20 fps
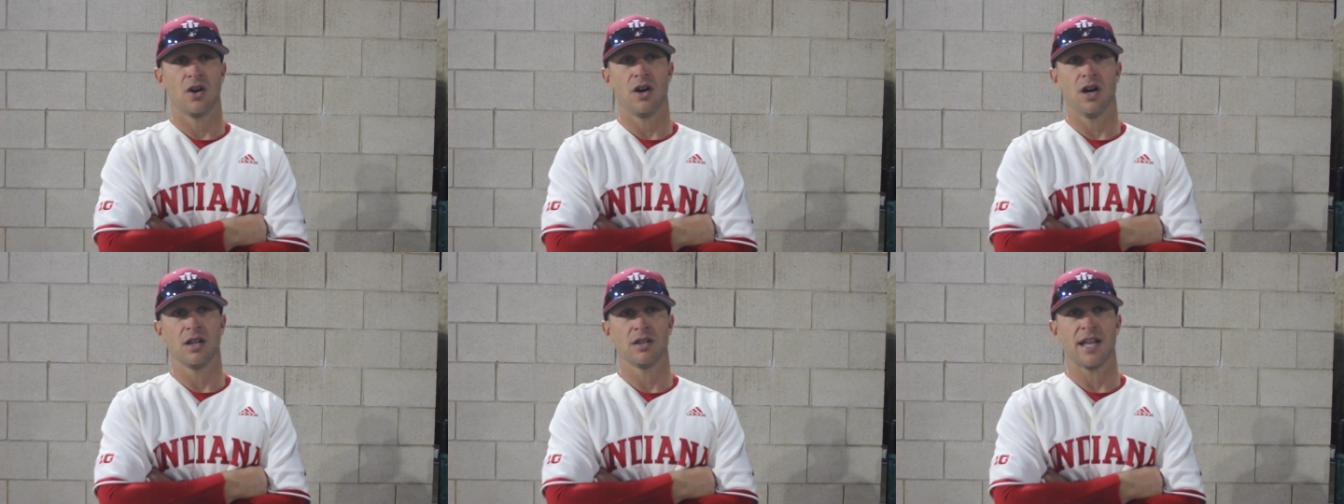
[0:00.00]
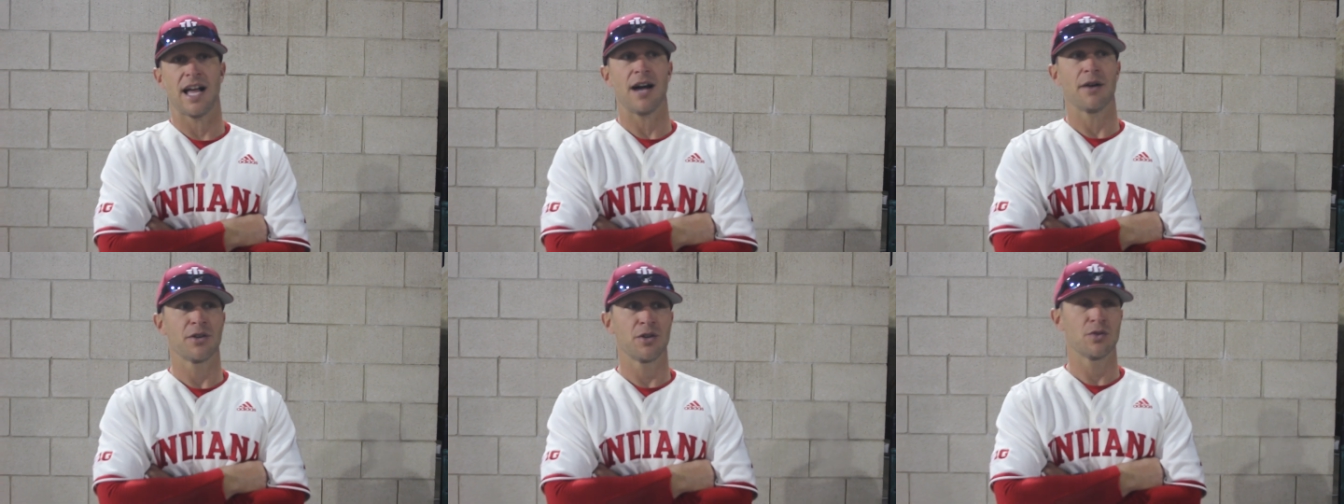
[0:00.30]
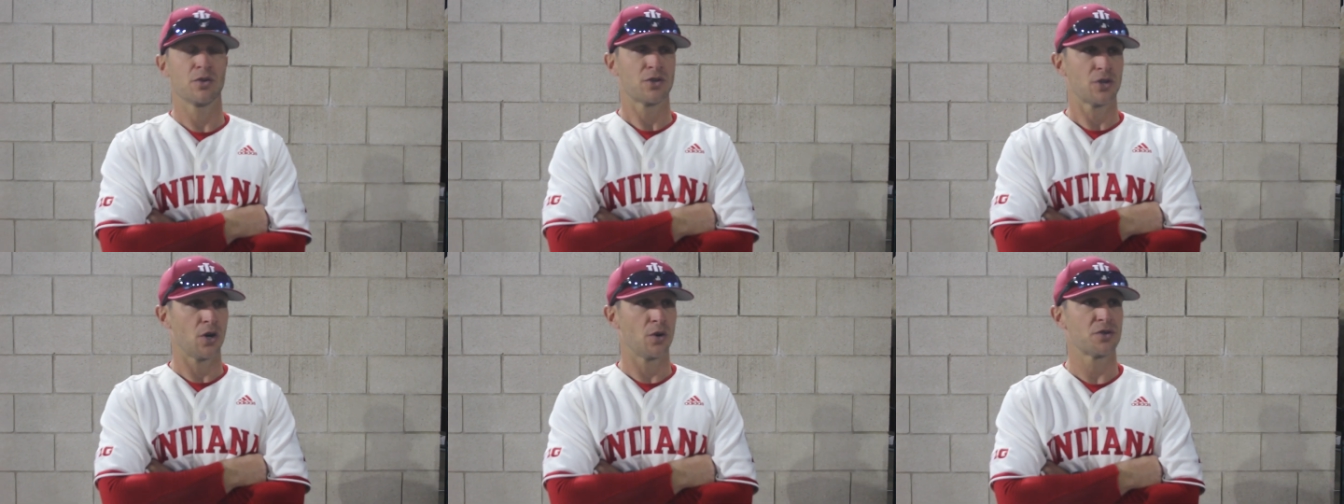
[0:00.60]
allow you
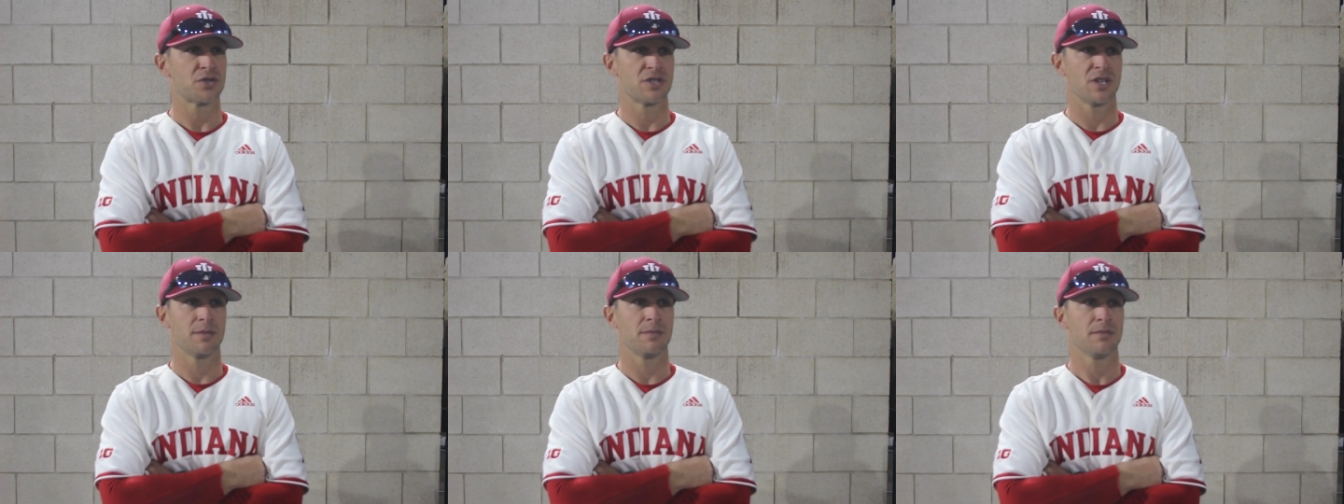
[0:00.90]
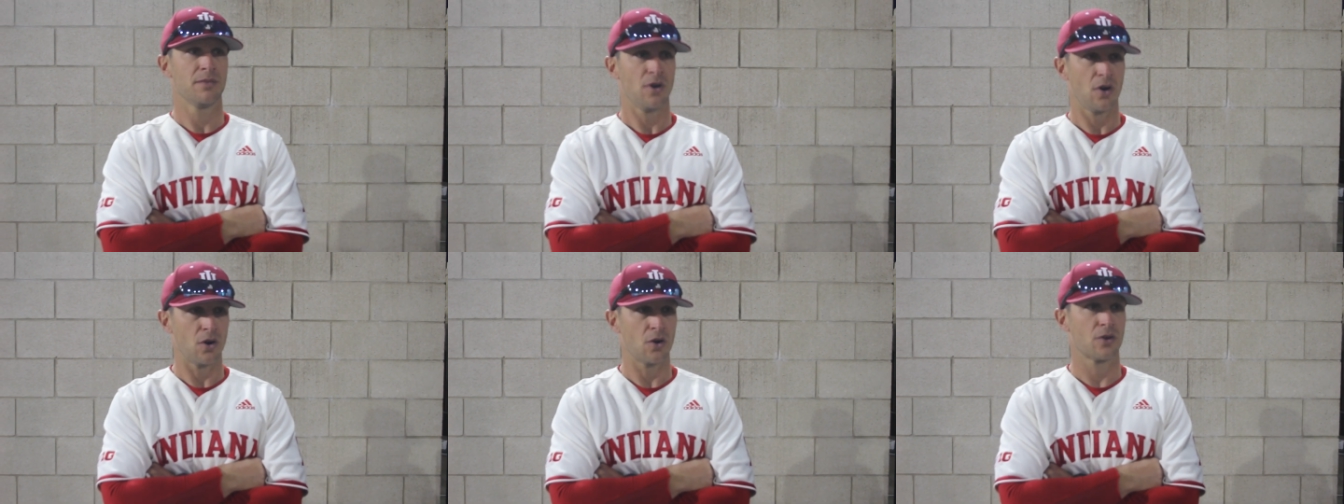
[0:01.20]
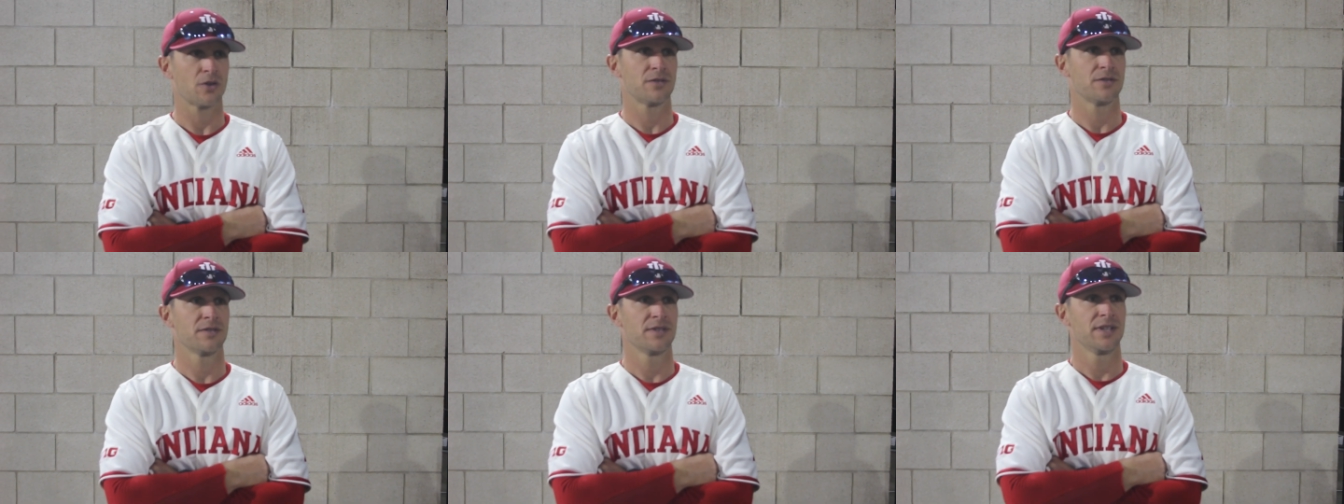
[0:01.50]
to coach them
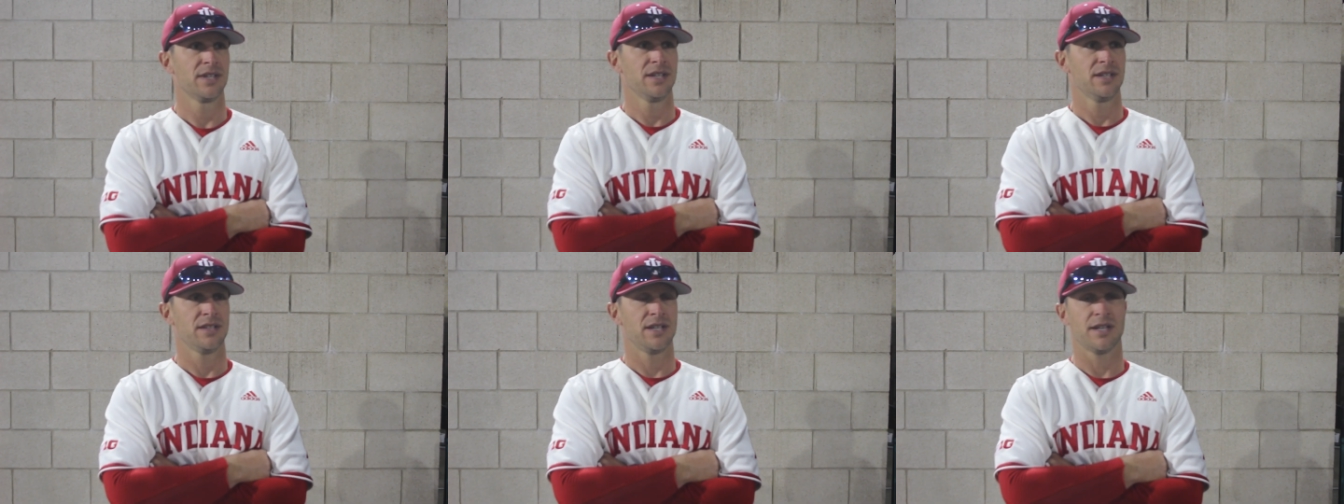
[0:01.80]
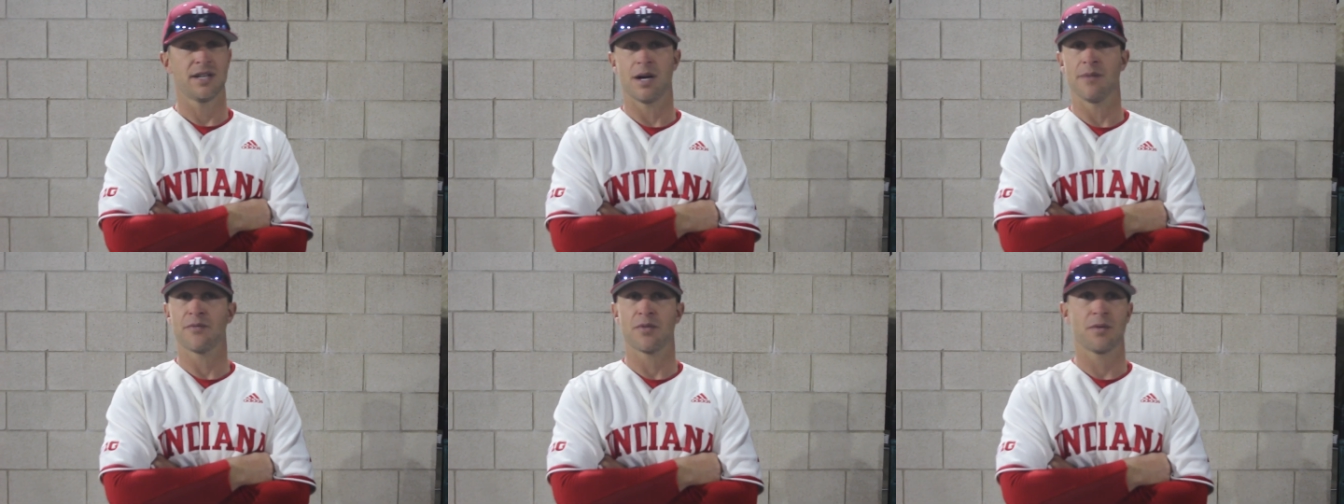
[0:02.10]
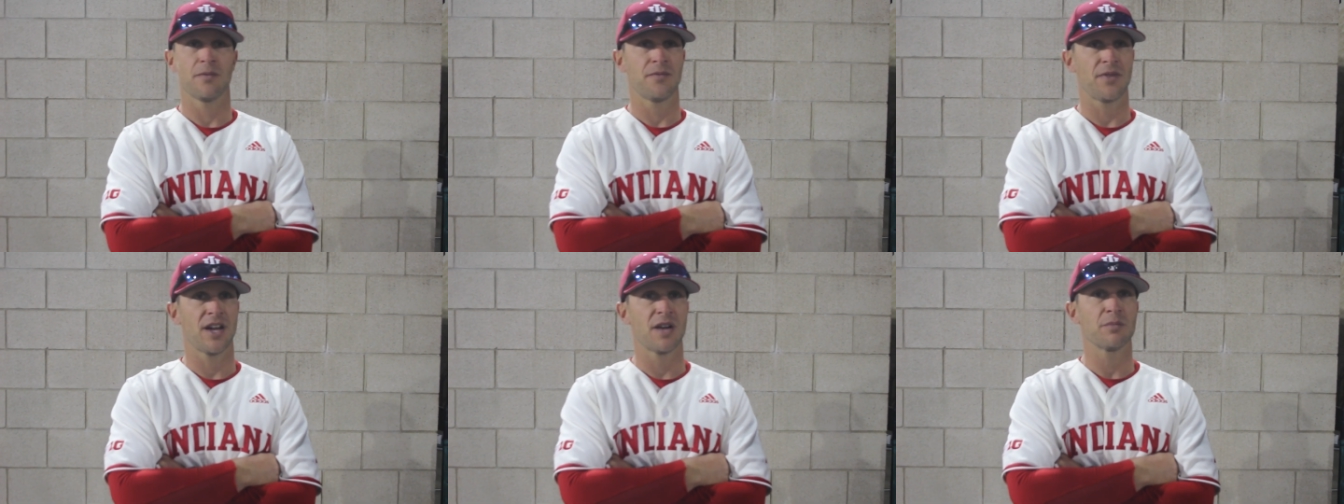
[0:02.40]
hard. They come
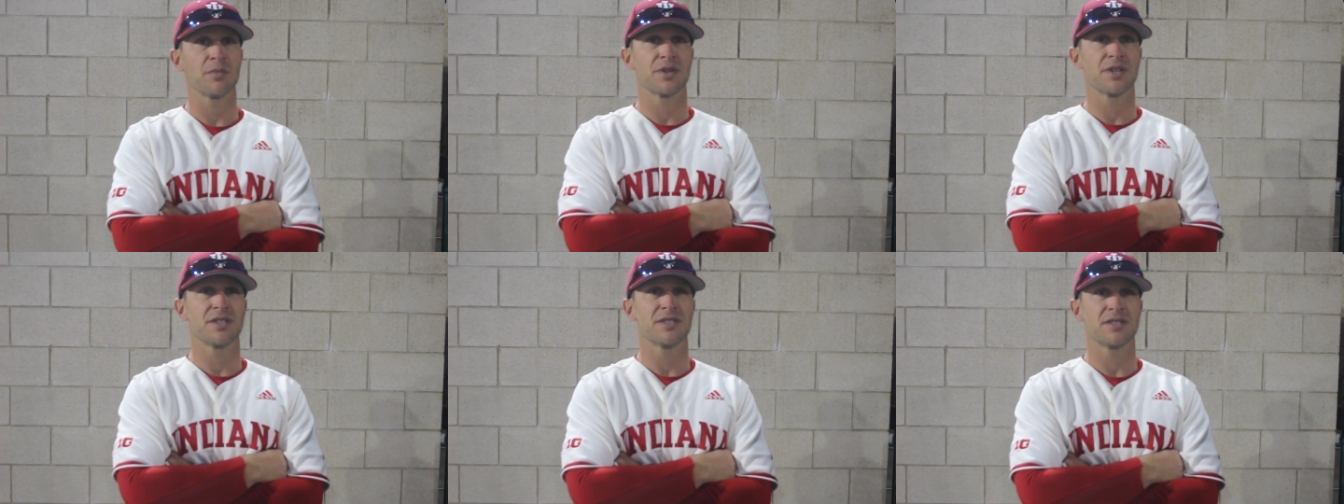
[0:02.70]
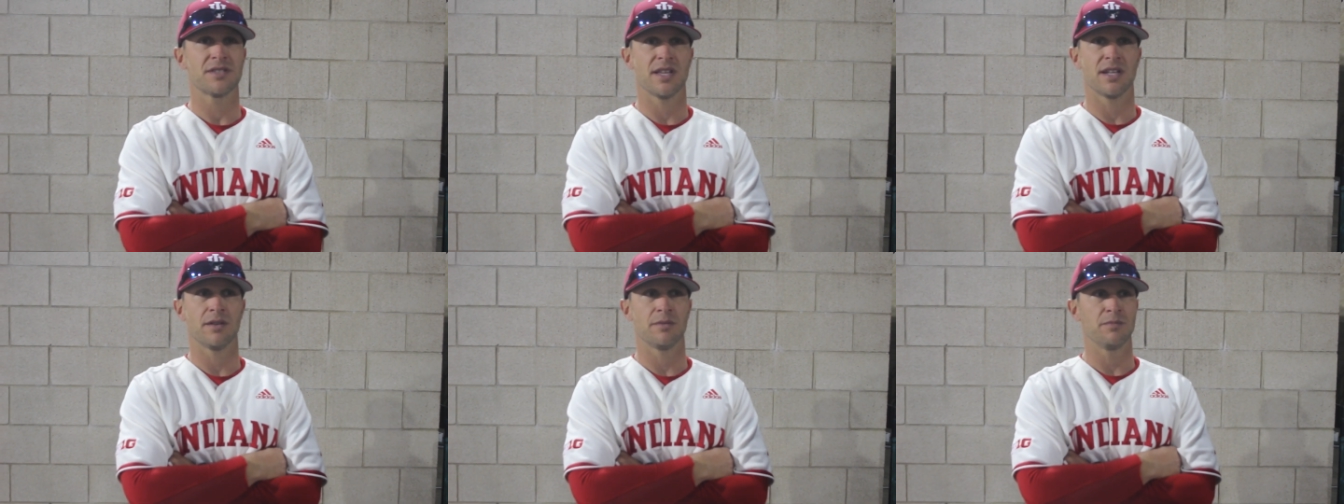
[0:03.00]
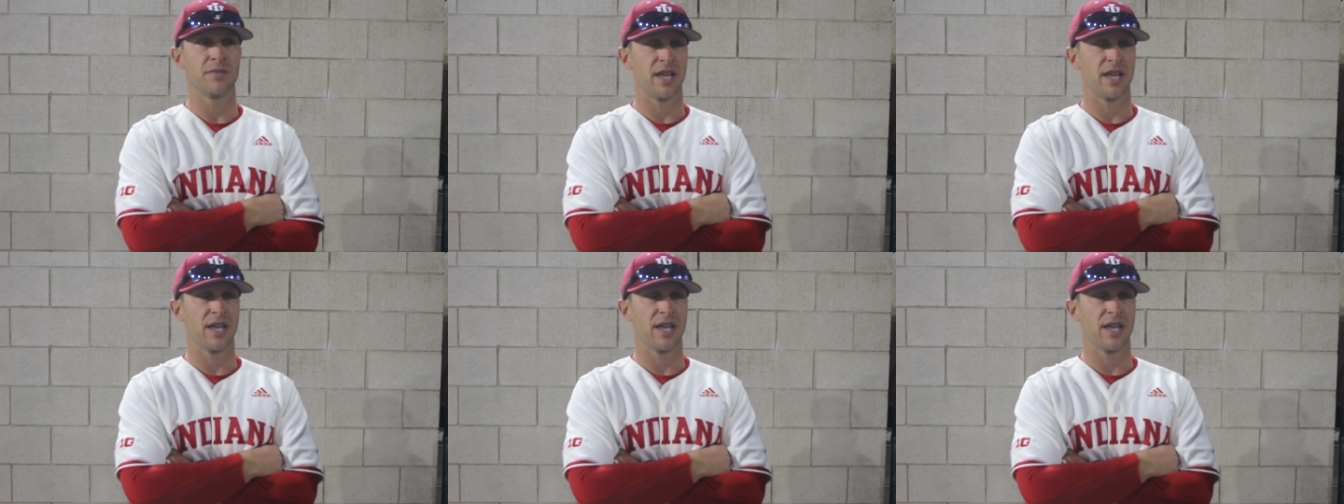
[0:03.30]
from families that